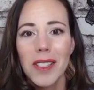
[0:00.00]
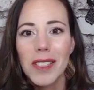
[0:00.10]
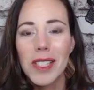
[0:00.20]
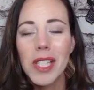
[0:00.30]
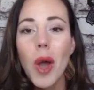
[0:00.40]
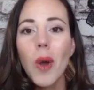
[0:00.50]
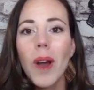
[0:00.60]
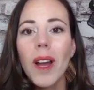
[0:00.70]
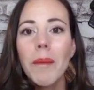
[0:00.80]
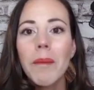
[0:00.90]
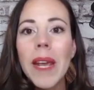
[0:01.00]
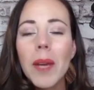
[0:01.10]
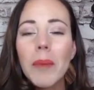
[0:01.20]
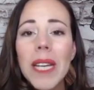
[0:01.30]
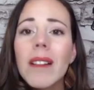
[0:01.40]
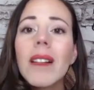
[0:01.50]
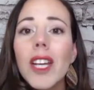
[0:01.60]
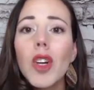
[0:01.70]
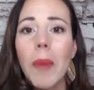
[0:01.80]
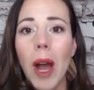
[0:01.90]
So be
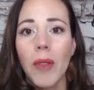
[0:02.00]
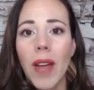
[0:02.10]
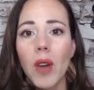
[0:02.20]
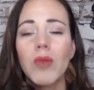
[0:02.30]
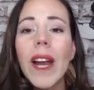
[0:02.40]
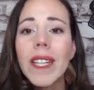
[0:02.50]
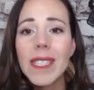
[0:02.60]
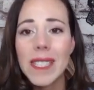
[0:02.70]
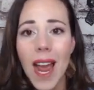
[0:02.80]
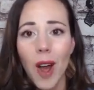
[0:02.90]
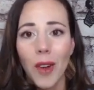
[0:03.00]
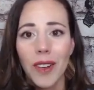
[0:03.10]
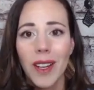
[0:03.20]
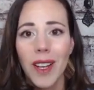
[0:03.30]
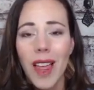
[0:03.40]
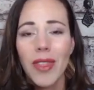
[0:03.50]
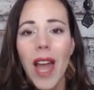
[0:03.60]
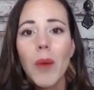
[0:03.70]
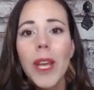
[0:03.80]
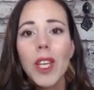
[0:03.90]
clear about that. Write it down.
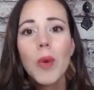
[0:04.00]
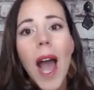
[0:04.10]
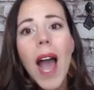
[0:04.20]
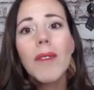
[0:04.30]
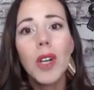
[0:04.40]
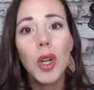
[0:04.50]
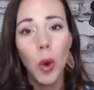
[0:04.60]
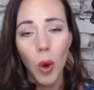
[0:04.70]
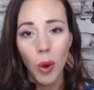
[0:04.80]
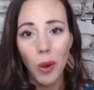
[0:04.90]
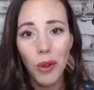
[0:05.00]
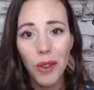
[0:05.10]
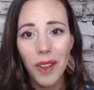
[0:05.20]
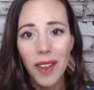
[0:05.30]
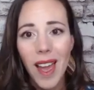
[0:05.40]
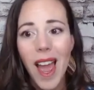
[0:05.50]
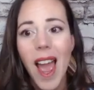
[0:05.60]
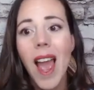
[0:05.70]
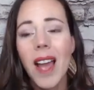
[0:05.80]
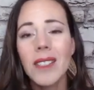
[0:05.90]
That way you have a goal
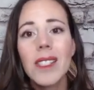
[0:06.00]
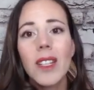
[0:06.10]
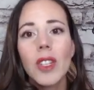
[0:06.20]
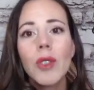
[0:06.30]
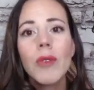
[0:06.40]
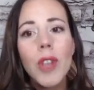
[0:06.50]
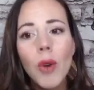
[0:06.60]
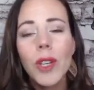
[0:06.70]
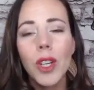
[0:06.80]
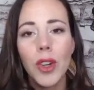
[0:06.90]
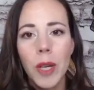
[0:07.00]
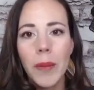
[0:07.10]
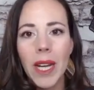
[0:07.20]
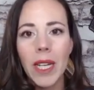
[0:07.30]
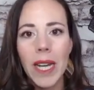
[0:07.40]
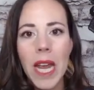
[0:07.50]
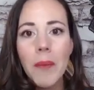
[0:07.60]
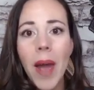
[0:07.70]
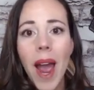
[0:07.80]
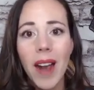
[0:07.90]
and you know that you're going to make an
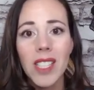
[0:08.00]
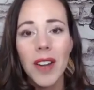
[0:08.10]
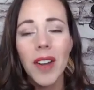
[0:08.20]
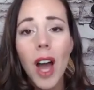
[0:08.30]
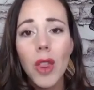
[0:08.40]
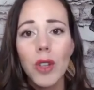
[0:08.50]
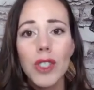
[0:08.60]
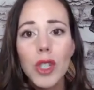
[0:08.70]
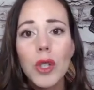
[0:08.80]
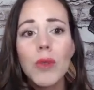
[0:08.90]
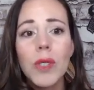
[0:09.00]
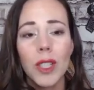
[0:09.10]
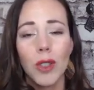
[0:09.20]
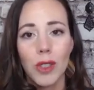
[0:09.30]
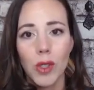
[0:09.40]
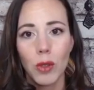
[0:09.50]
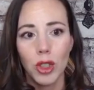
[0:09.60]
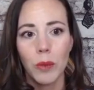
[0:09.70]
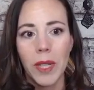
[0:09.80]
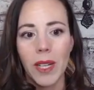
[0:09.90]
impact on others using your
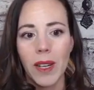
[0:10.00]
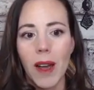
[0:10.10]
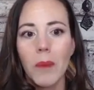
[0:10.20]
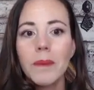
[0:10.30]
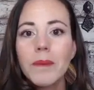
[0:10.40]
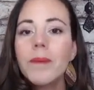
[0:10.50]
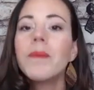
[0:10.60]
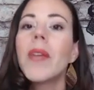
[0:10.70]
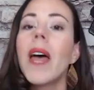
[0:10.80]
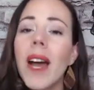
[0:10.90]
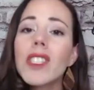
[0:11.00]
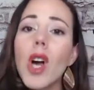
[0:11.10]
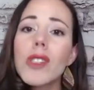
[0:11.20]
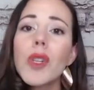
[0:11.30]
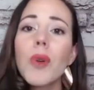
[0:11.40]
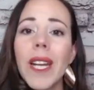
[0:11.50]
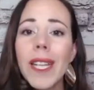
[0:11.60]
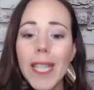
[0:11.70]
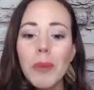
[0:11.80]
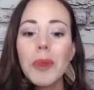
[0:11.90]
social media. And that's also going
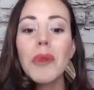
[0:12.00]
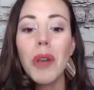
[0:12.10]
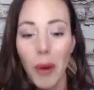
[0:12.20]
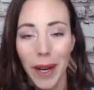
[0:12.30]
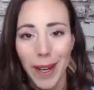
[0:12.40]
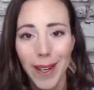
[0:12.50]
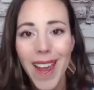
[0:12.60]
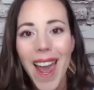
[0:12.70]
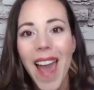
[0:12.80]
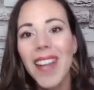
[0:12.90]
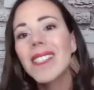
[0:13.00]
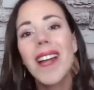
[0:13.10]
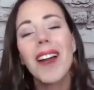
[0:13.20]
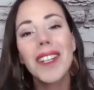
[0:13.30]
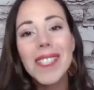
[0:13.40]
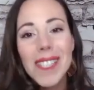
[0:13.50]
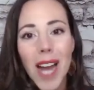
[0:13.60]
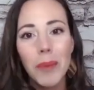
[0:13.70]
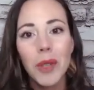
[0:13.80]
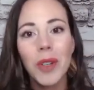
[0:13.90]
to keep you going, and it's not going to
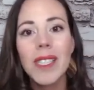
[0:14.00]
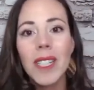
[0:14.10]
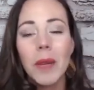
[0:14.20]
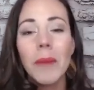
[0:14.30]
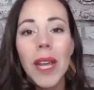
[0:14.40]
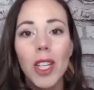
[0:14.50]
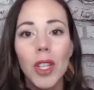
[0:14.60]
stop you, and it's going to make